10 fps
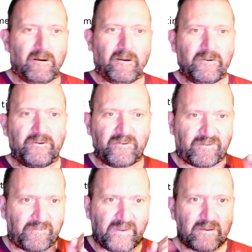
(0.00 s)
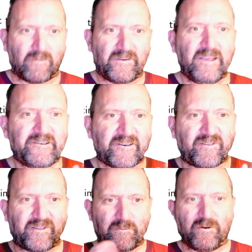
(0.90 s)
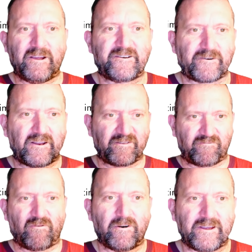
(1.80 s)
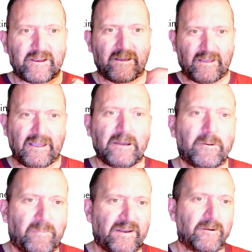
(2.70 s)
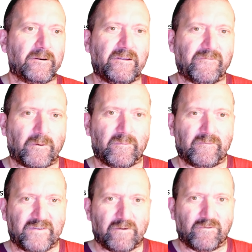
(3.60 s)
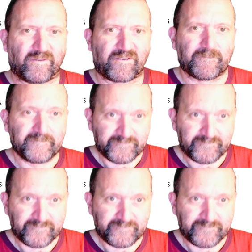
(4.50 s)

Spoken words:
You just think of each simulation as running independently from the others.